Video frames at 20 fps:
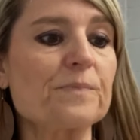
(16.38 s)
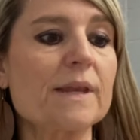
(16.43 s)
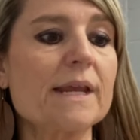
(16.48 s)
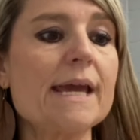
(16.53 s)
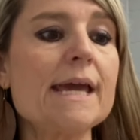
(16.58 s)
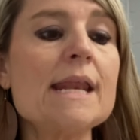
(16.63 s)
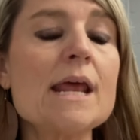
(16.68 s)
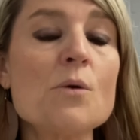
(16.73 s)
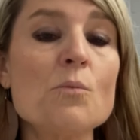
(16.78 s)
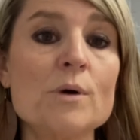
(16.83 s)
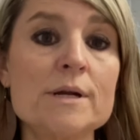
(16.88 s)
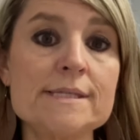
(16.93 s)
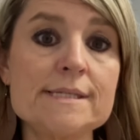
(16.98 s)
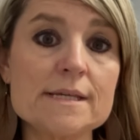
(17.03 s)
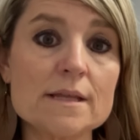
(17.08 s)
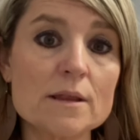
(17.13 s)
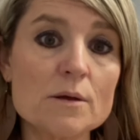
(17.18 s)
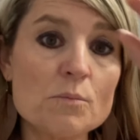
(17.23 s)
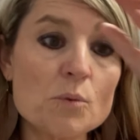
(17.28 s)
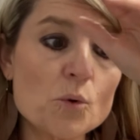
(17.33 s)
in a
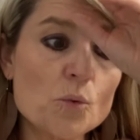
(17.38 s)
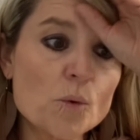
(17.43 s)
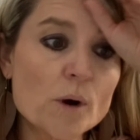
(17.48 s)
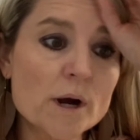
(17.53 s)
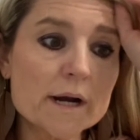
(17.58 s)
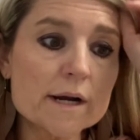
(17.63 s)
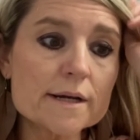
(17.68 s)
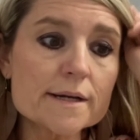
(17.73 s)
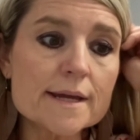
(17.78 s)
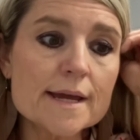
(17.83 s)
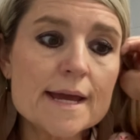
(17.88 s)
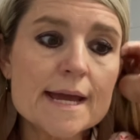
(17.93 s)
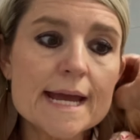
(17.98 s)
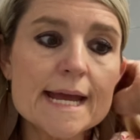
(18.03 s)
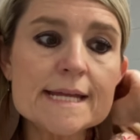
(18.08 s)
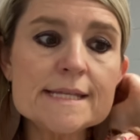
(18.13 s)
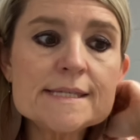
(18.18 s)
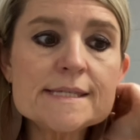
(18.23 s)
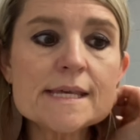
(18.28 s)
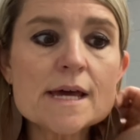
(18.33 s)
one-syllable word.
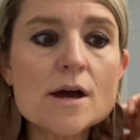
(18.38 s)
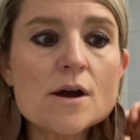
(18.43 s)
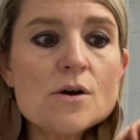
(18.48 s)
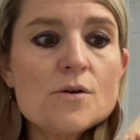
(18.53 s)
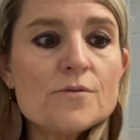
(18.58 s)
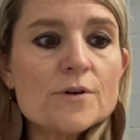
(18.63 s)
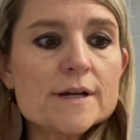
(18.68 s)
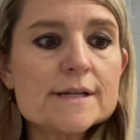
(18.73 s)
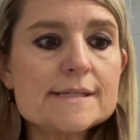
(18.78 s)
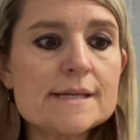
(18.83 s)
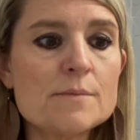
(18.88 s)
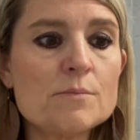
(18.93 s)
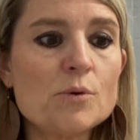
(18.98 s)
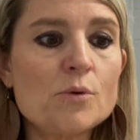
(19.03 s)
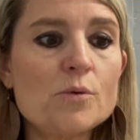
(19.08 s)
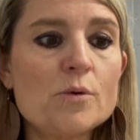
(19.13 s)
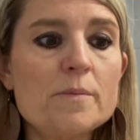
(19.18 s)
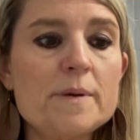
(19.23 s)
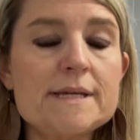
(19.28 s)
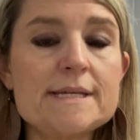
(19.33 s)
And so, for example,
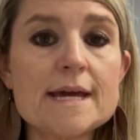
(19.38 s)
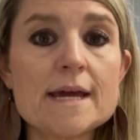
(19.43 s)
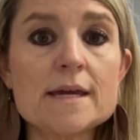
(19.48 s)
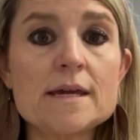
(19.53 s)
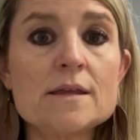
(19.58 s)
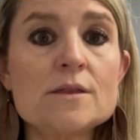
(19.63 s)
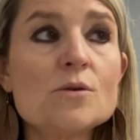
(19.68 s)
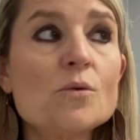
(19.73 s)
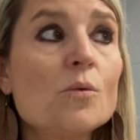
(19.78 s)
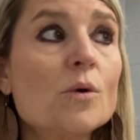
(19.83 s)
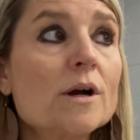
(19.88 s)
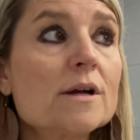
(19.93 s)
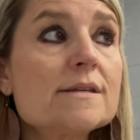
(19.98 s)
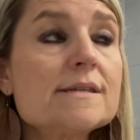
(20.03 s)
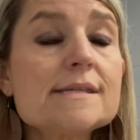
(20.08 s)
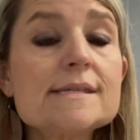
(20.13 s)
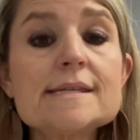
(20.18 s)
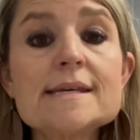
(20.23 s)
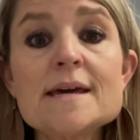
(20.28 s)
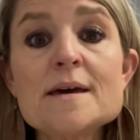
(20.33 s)
we'll be taking the word
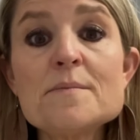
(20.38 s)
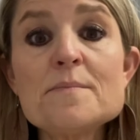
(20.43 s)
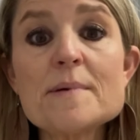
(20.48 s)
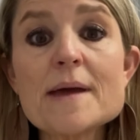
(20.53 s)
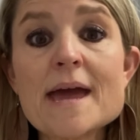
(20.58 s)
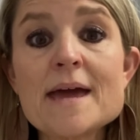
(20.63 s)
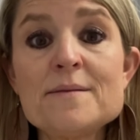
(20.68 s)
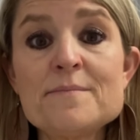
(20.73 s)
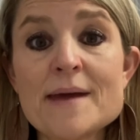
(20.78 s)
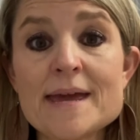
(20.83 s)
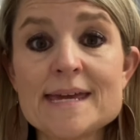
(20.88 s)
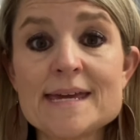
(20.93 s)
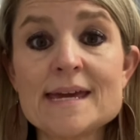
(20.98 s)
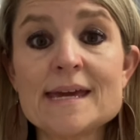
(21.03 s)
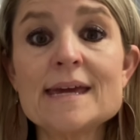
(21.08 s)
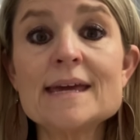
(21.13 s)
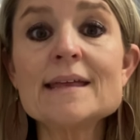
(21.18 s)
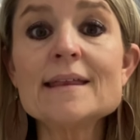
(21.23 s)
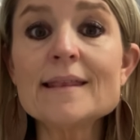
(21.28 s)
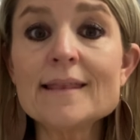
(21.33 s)
slip and making
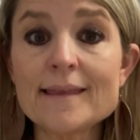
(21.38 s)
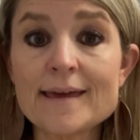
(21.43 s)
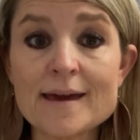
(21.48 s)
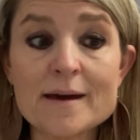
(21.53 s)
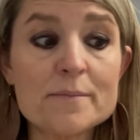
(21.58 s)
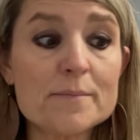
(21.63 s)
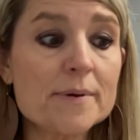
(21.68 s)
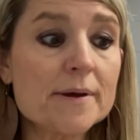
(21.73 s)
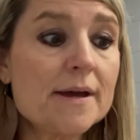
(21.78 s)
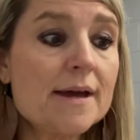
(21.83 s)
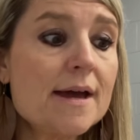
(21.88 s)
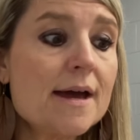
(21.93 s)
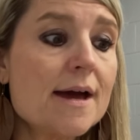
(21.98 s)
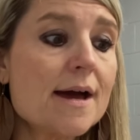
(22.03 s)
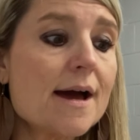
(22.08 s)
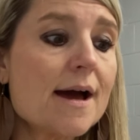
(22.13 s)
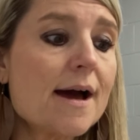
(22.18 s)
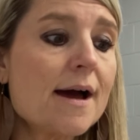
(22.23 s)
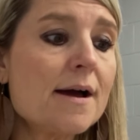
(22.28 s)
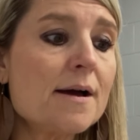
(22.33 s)
it lip.
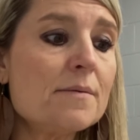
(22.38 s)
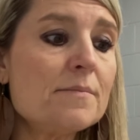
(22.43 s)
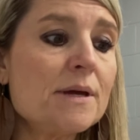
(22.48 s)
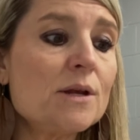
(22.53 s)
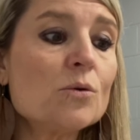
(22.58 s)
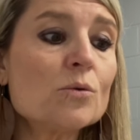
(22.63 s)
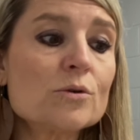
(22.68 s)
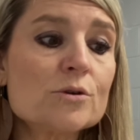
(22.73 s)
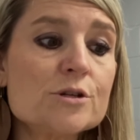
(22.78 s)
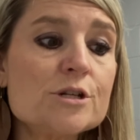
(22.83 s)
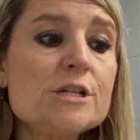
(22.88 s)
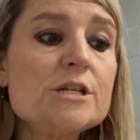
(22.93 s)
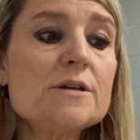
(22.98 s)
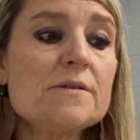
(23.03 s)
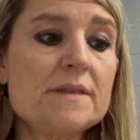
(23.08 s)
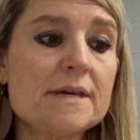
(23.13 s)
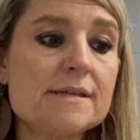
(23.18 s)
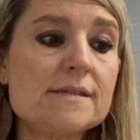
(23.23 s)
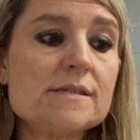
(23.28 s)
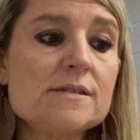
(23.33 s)
In order to do
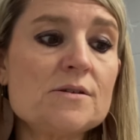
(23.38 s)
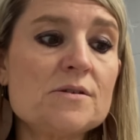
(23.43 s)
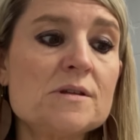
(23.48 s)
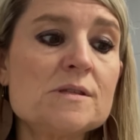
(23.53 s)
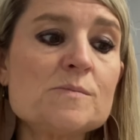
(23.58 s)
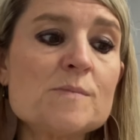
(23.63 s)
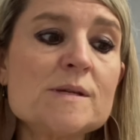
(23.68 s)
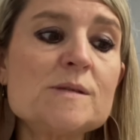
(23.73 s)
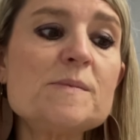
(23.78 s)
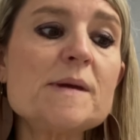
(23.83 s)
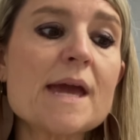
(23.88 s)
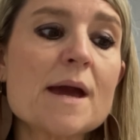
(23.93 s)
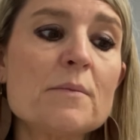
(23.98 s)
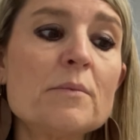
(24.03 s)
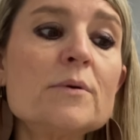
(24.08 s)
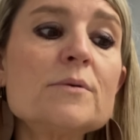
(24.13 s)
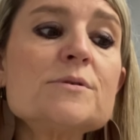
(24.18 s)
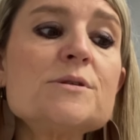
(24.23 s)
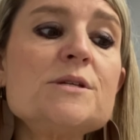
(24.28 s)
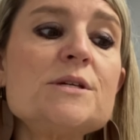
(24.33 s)
this, students must be
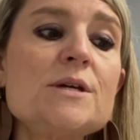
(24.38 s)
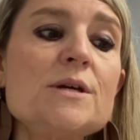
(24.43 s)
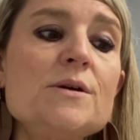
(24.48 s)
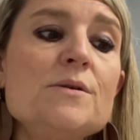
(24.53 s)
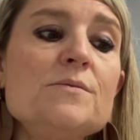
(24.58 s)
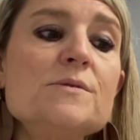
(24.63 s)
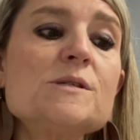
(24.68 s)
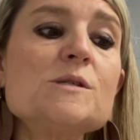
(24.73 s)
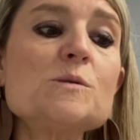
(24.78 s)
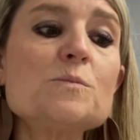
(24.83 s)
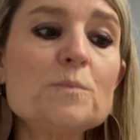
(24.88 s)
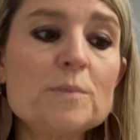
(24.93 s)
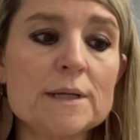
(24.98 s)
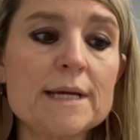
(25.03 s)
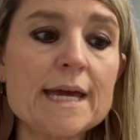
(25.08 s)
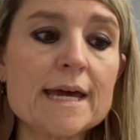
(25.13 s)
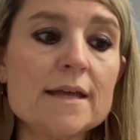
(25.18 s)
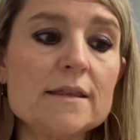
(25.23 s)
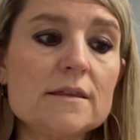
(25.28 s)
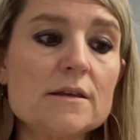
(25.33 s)
able to
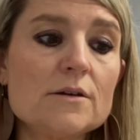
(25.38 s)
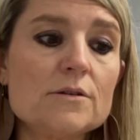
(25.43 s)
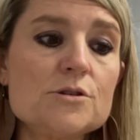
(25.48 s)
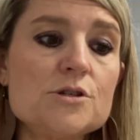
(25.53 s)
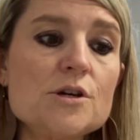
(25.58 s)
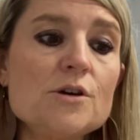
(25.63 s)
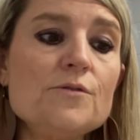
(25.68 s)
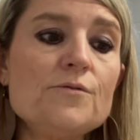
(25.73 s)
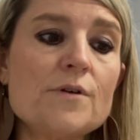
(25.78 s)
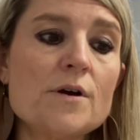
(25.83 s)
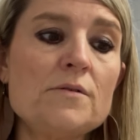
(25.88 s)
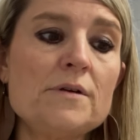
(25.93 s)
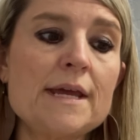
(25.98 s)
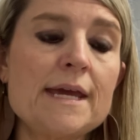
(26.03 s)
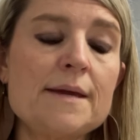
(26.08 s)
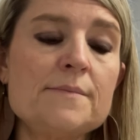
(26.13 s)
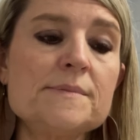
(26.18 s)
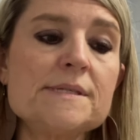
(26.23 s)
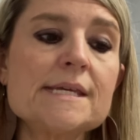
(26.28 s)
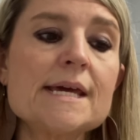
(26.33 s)
split the two
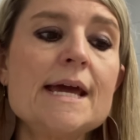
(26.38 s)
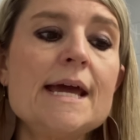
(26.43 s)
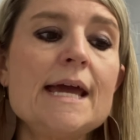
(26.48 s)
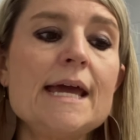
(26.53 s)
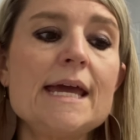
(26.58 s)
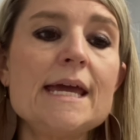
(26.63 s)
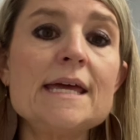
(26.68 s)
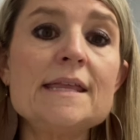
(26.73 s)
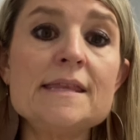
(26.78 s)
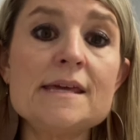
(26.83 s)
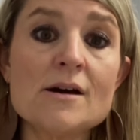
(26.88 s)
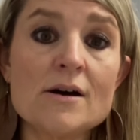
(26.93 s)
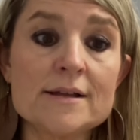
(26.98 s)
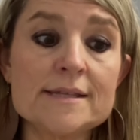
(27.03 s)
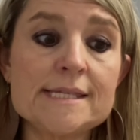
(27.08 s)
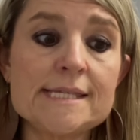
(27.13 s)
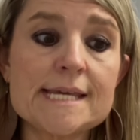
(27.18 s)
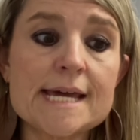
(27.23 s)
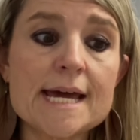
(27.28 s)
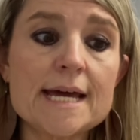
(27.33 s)
phonemes in the
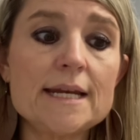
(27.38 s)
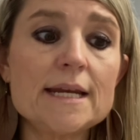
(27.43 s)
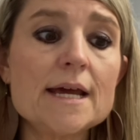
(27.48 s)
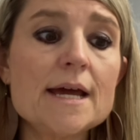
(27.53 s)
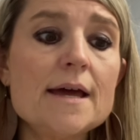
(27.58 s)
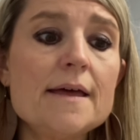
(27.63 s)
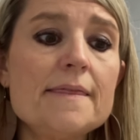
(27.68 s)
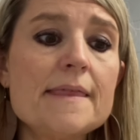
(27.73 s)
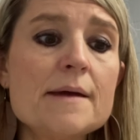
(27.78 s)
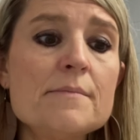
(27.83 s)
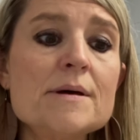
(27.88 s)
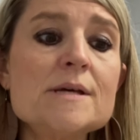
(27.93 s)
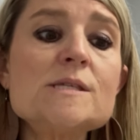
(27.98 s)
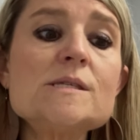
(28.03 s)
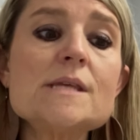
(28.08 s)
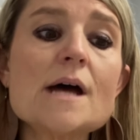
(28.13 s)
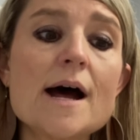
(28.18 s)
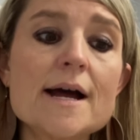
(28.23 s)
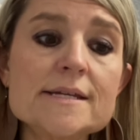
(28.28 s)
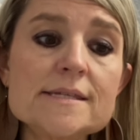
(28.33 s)
onset. They
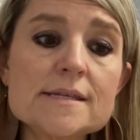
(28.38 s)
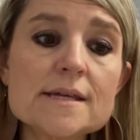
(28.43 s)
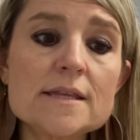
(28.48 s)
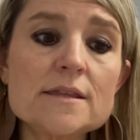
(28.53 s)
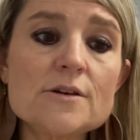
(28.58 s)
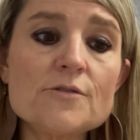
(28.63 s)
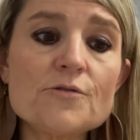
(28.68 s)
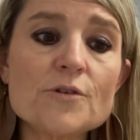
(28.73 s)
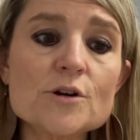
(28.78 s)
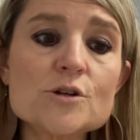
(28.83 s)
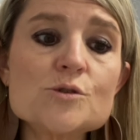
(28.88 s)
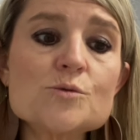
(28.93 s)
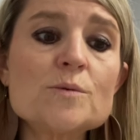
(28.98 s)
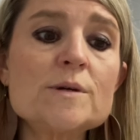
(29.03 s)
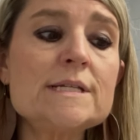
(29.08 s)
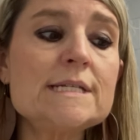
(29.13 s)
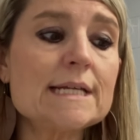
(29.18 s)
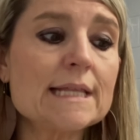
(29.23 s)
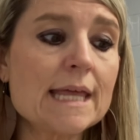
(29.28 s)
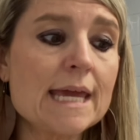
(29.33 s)
must isolate the first
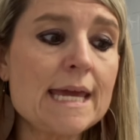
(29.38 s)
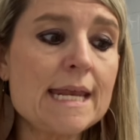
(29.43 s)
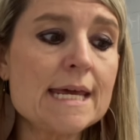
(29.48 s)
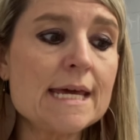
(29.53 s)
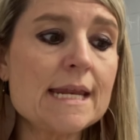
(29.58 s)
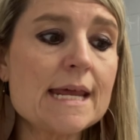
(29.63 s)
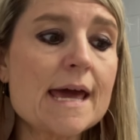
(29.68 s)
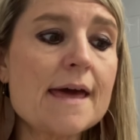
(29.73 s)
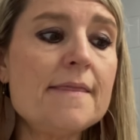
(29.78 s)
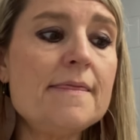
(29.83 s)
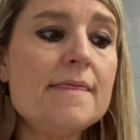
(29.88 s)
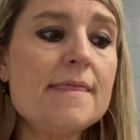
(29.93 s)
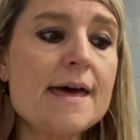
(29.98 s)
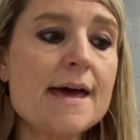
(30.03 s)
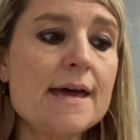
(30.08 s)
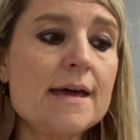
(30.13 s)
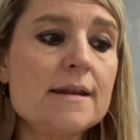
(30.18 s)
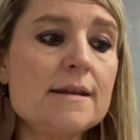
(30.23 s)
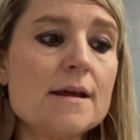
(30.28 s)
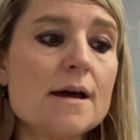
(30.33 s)
one, delete it, and
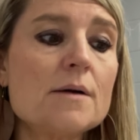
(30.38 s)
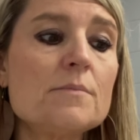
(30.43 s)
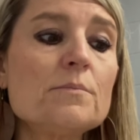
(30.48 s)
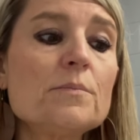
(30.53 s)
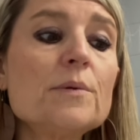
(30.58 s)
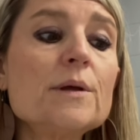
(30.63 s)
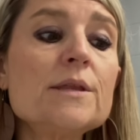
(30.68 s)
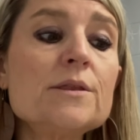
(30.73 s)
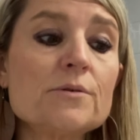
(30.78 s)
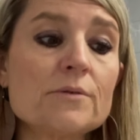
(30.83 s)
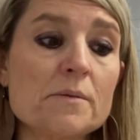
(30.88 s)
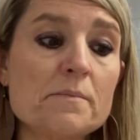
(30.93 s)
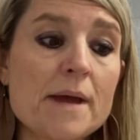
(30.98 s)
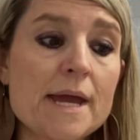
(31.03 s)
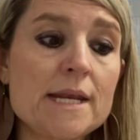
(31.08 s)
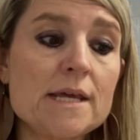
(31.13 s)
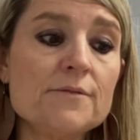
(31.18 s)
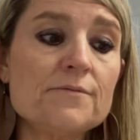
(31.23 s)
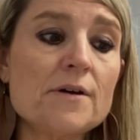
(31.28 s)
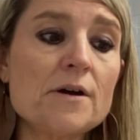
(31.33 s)
then blend the
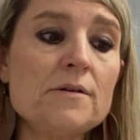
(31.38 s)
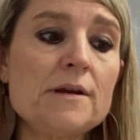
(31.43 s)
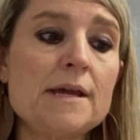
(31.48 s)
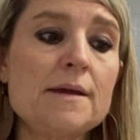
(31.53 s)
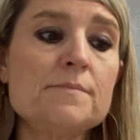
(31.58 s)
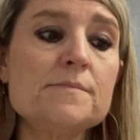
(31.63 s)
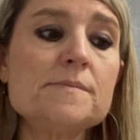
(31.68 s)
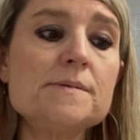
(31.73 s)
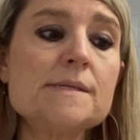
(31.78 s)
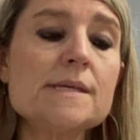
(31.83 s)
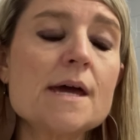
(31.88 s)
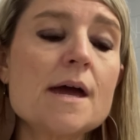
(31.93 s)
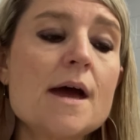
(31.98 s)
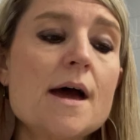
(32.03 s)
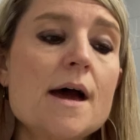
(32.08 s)
remaining phonemes